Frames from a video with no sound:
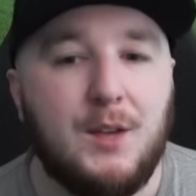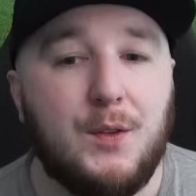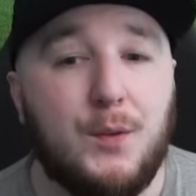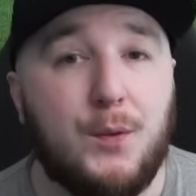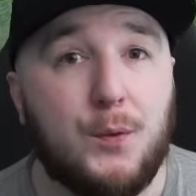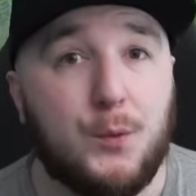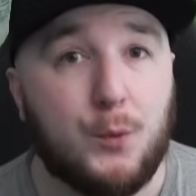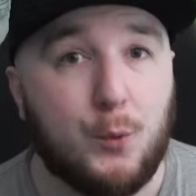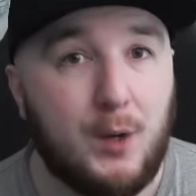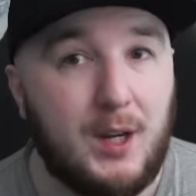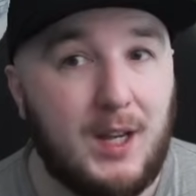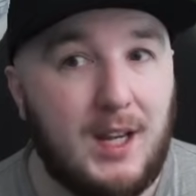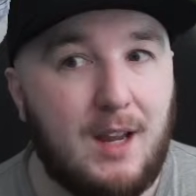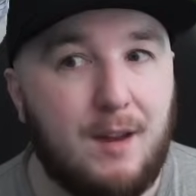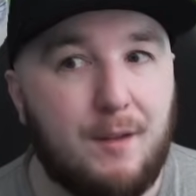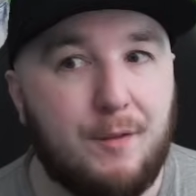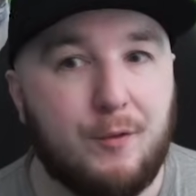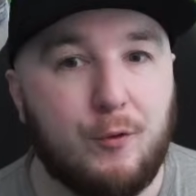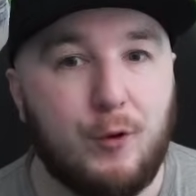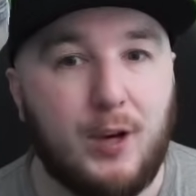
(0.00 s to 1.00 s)

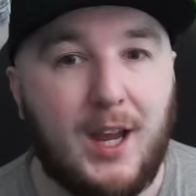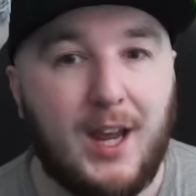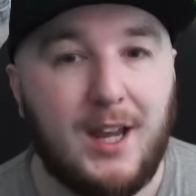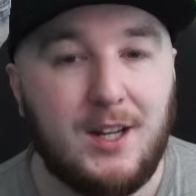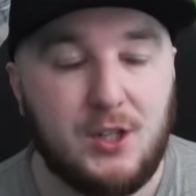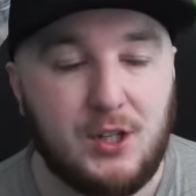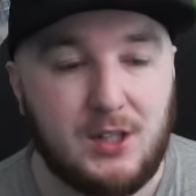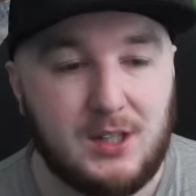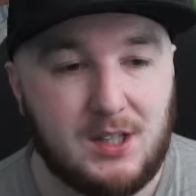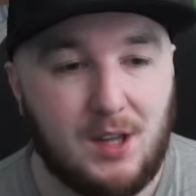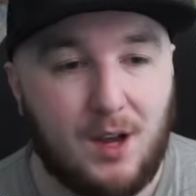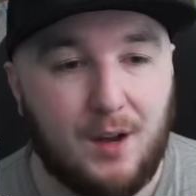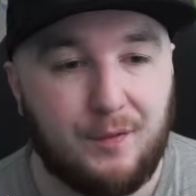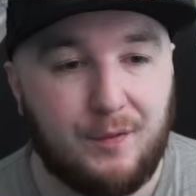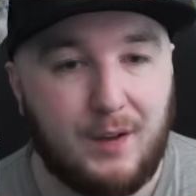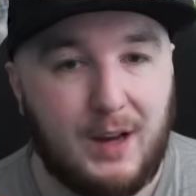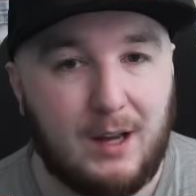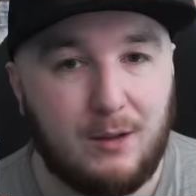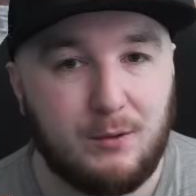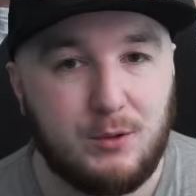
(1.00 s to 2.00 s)
3 free agents that I
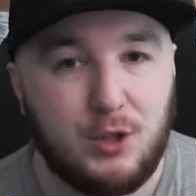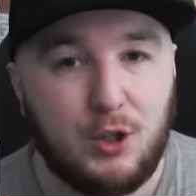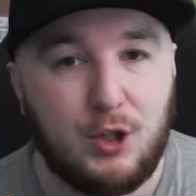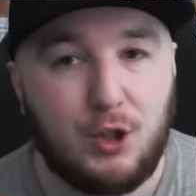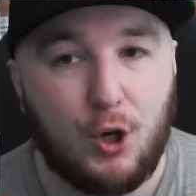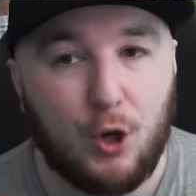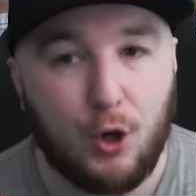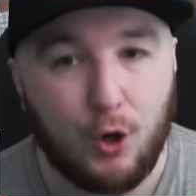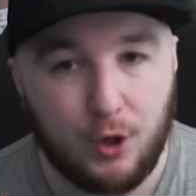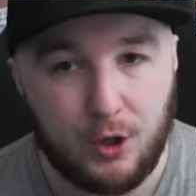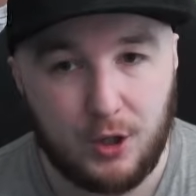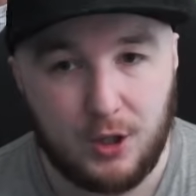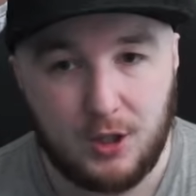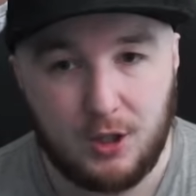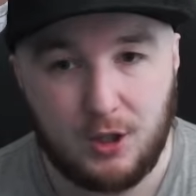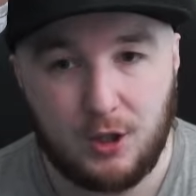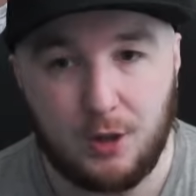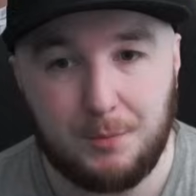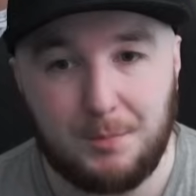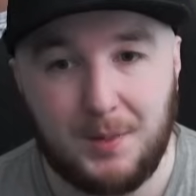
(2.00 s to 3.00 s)
found. Cook
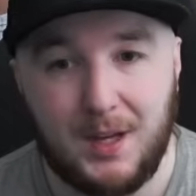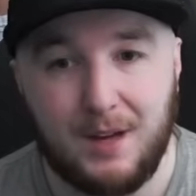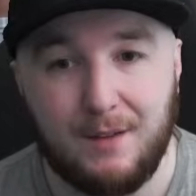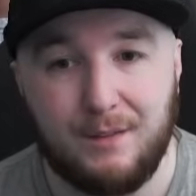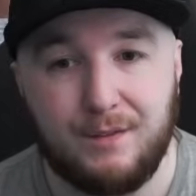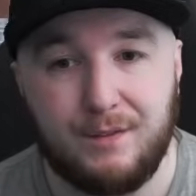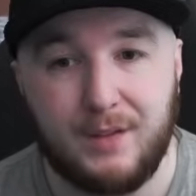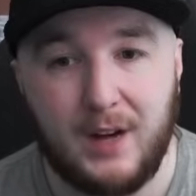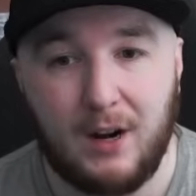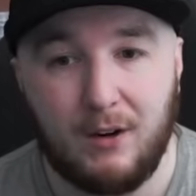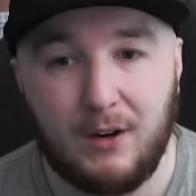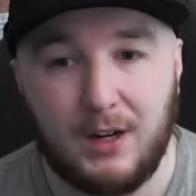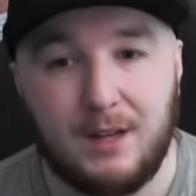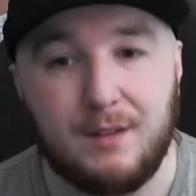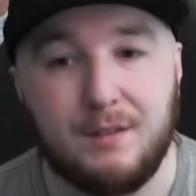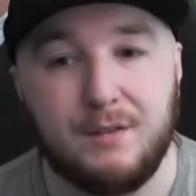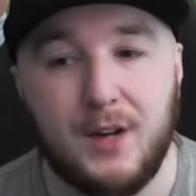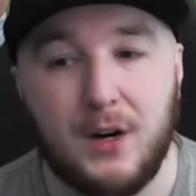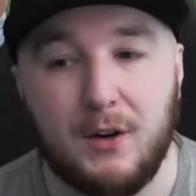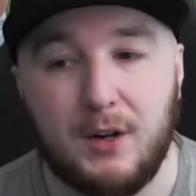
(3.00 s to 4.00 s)
could be a very,
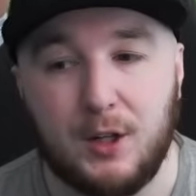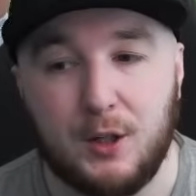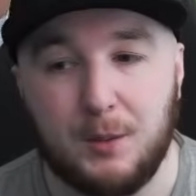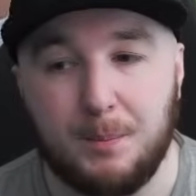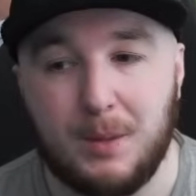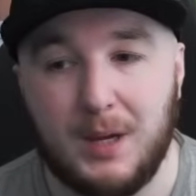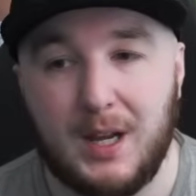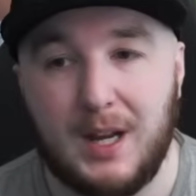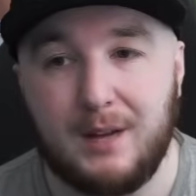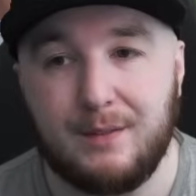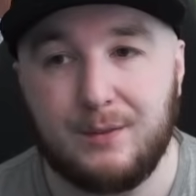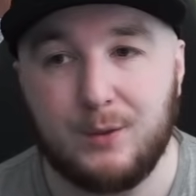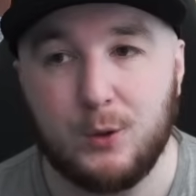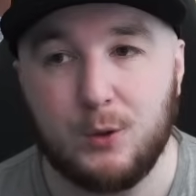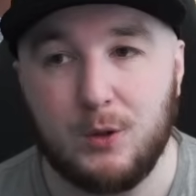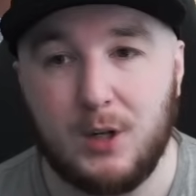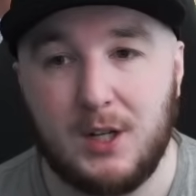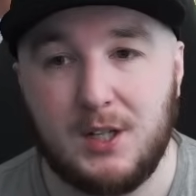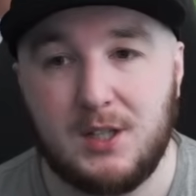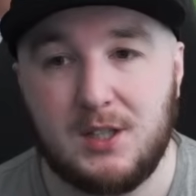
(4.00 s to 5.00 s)
very good player
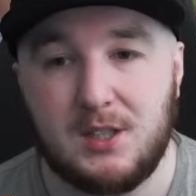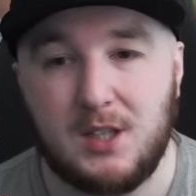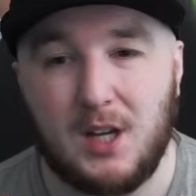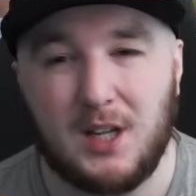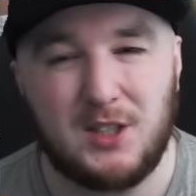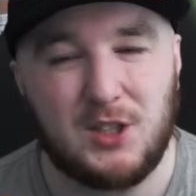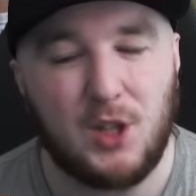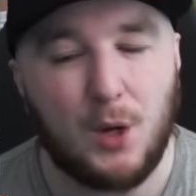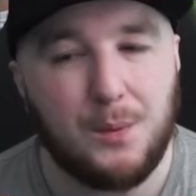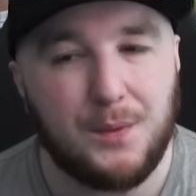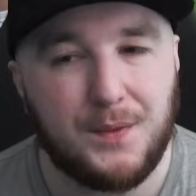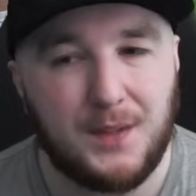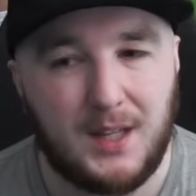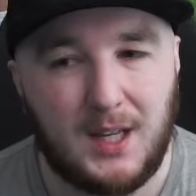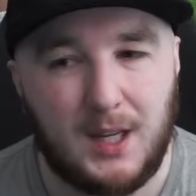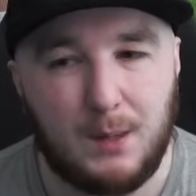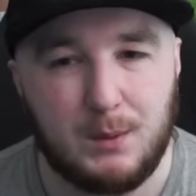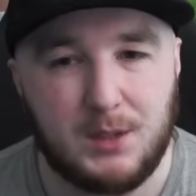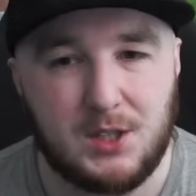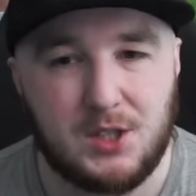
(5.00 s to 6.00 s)
for us. I don't think
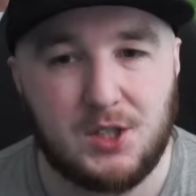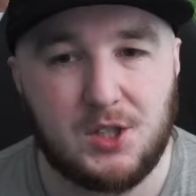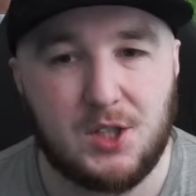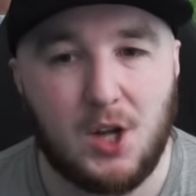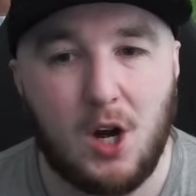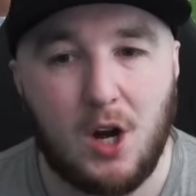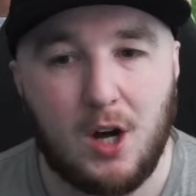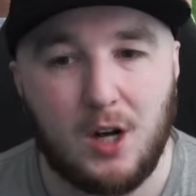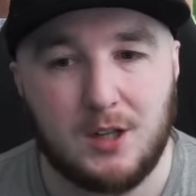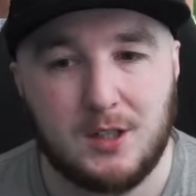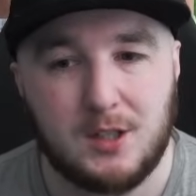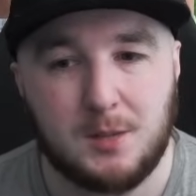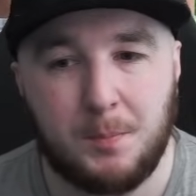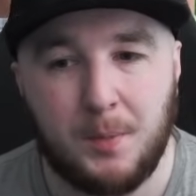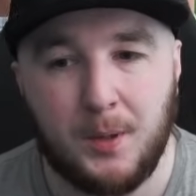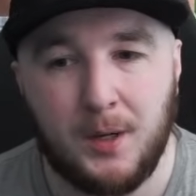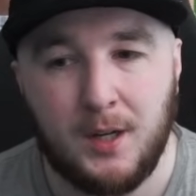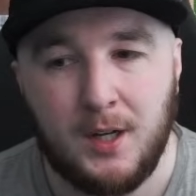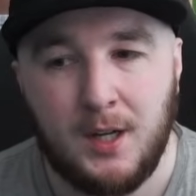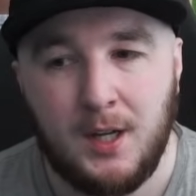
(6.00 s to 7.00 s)
he would start,
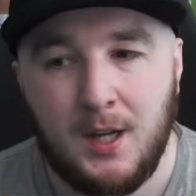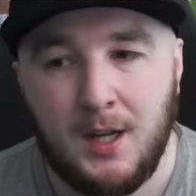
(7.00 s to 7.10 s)
but